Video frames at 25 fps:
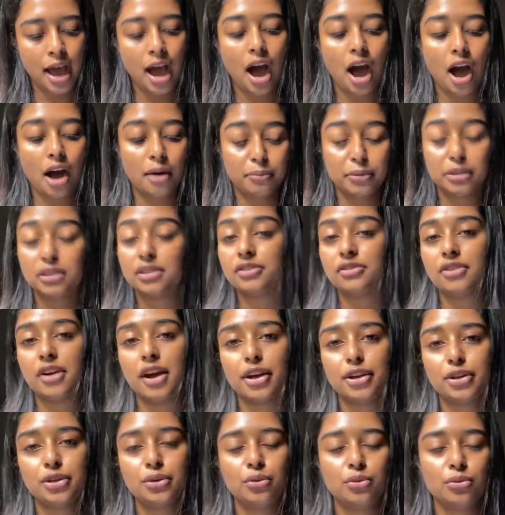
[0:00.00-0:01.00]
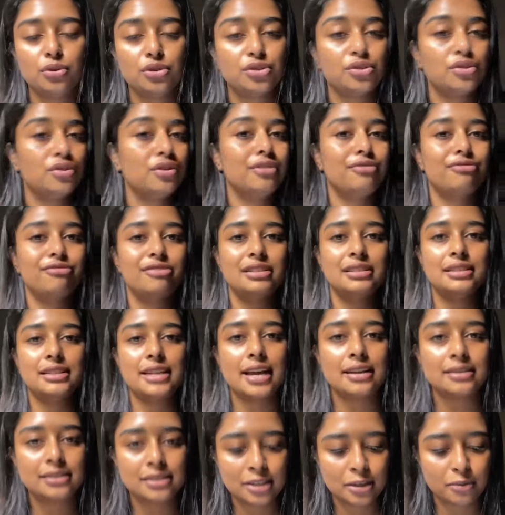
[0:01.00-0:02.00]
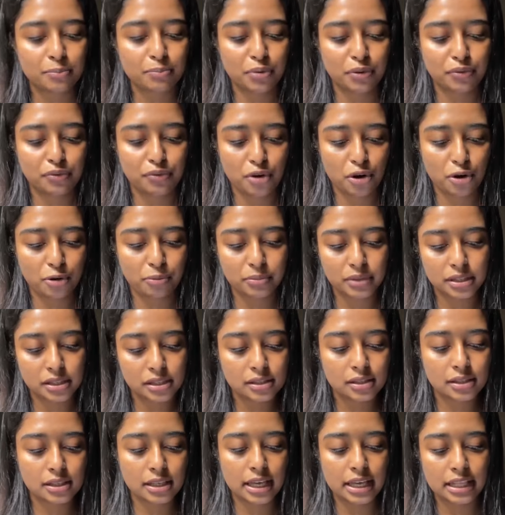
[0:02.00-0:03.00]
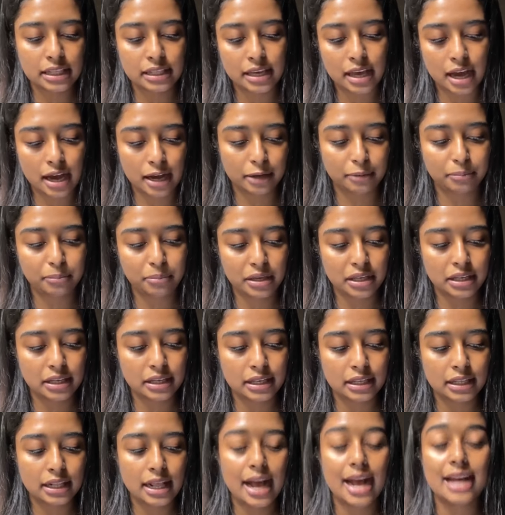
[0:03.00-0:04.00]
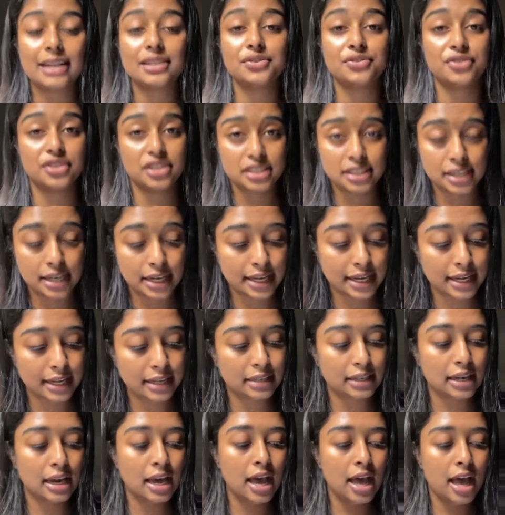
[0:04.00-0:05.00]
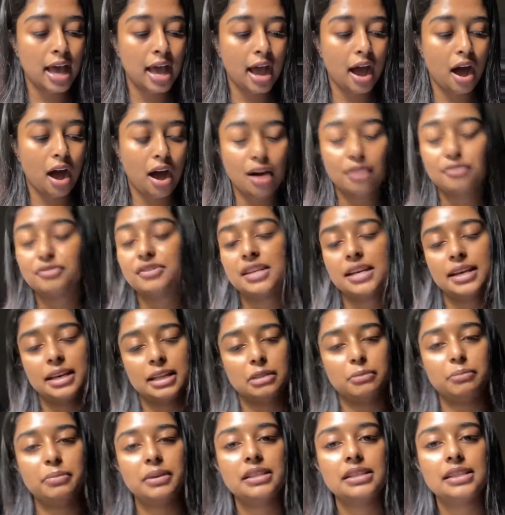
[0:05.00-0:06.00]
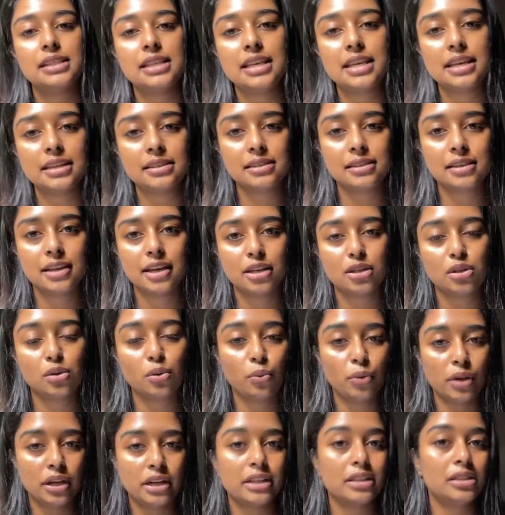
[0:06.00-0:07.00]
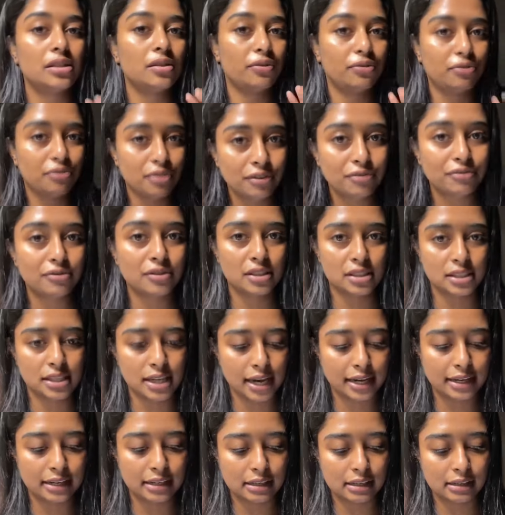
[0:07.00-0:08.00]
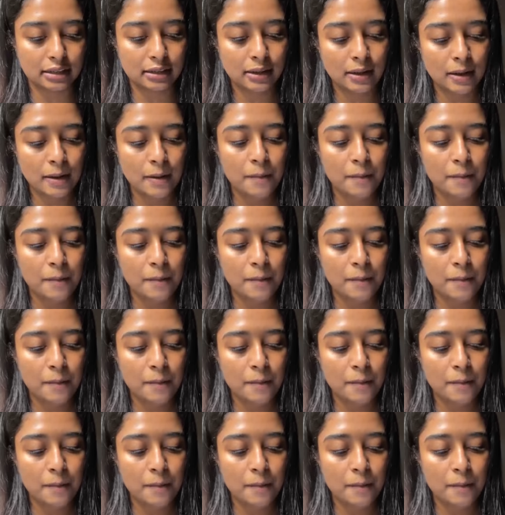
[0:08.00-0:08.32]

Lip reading: Ambati Raidu, who showed a fantastic performance in the IPL, has retired after helping CSK to win its fifth title,